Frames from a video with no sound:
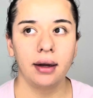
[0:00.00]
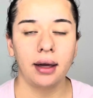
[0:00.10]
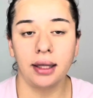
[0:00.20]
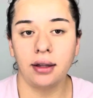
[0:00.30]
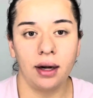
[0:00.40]

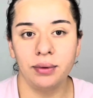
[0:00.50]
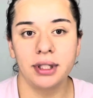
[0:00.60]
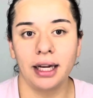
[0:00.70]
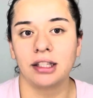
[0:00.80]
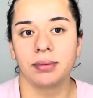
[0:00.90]
I thought I was an
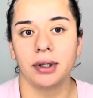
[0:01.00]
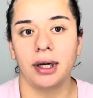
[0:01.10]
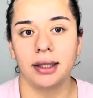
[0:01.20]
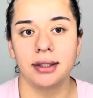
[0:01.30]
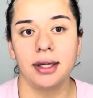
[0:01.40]
expert
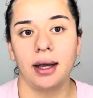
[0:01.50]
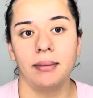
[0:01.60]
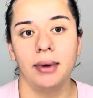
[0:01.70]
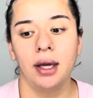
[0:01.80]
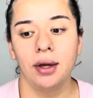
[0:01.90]
at the
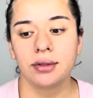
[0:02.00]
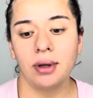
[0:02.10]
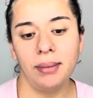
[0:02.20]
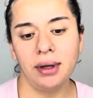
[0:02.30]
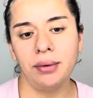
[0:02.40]
time. So
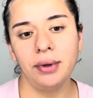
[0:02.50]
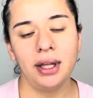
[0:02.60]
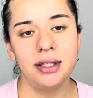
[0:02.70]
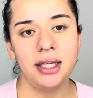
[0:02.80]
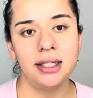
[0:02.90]
I'm like, oh, well,
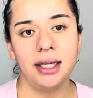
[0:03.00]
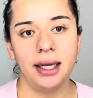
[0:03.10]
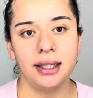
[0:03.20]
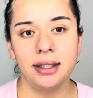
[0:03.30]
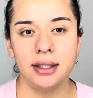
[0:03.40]
that's easy.
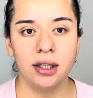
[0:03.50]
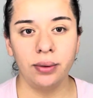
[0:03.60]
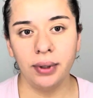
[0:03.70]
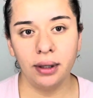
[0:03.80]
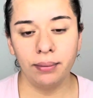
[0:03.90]
Like, it's easy to
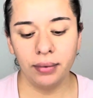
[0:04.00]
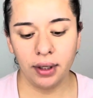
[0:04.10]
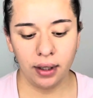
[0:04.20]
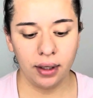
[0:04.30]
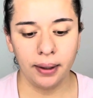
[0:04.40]
read
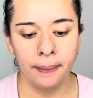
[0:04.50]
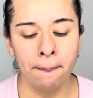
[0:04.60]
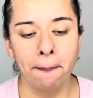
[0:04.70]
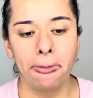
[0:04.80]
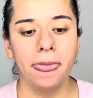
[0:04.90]

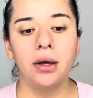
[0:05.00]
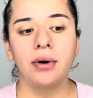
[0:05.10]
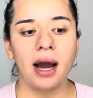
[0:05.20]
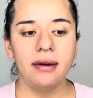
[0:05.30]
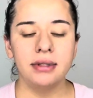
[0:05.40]
the
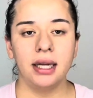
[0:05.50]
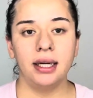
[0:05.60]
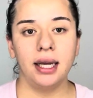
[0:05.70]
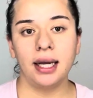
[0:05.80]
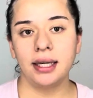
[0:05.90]
graphs,
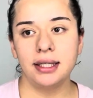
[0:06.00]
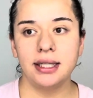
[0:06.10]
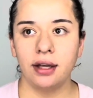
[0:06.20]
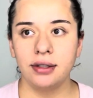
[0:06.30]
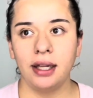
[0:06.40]
and it kind of
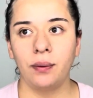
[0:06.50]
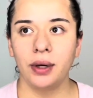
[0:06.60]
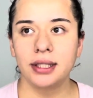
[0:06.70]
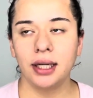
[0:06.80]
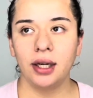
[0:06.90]
tells you like where
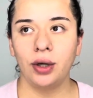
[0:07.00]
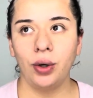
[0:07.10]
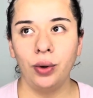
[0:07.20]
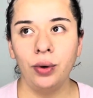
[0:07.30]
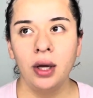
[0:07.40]
it's gonna
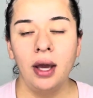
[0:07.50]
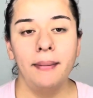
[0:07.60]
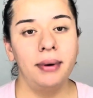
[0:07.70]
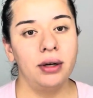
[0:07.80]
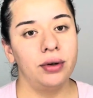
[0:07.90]
go.
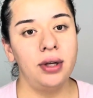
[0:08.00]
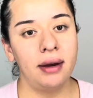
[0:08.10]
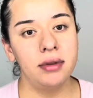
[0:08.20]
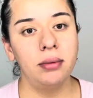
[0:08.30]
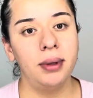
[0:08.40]
But no, you
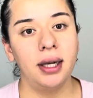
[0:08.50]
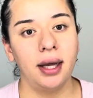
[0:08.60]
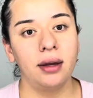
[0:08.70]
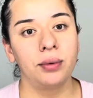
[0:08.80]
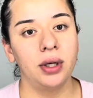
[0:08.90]
have to be
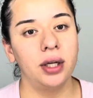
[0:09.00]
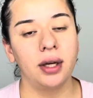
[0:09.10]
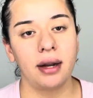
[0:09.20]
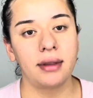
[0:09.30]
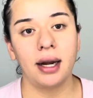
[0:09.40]
like really
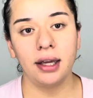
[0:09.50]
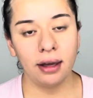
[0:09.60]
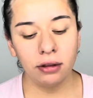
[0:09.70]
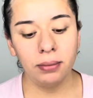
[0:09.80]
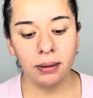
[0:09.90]
good at that. Like, you
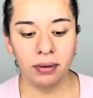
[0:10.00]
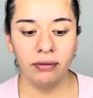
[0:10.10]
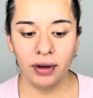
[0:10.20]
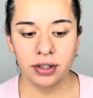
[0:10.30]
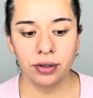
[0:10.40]
have to be a
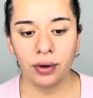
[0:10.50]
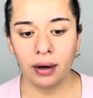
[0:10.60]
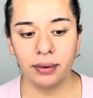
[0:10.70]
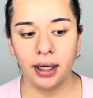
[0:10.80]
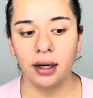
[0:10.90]
professional at
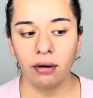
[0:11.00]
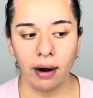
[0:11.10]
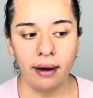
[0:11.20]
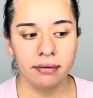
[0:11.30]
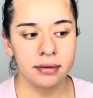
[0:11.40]
reading
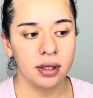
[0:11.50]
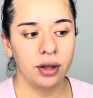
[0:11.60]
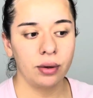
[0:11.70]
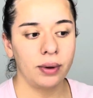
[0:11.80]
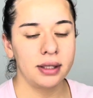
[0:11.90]
graphs.
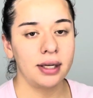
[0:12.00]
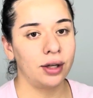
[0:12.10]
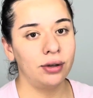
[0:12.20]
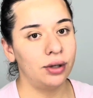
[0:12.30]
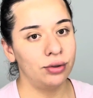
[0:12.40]
Otherwise, like,
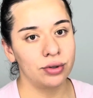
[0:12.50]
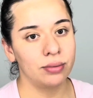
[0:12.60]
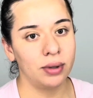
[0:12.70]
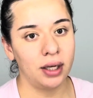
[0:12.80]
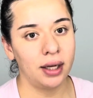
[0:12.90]
you can lose your
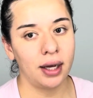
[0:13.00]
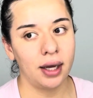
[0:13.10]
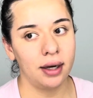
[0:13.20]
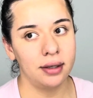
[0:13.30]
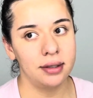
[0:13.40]
money,
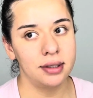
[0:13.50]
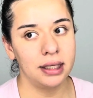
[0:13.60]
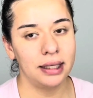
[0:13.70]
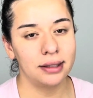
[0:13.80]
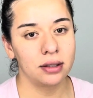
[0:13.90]
and
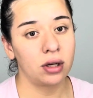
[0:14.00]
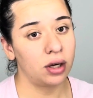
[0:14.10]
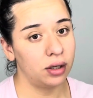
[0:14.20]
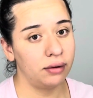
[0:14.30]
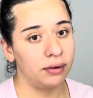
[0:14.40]
it's not a
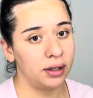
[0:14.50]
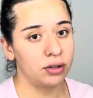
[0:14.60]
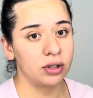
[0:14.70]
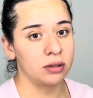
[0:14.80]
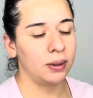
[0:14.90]
good feeling,
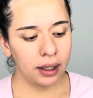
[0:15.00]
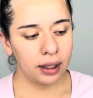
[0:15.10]
trust me.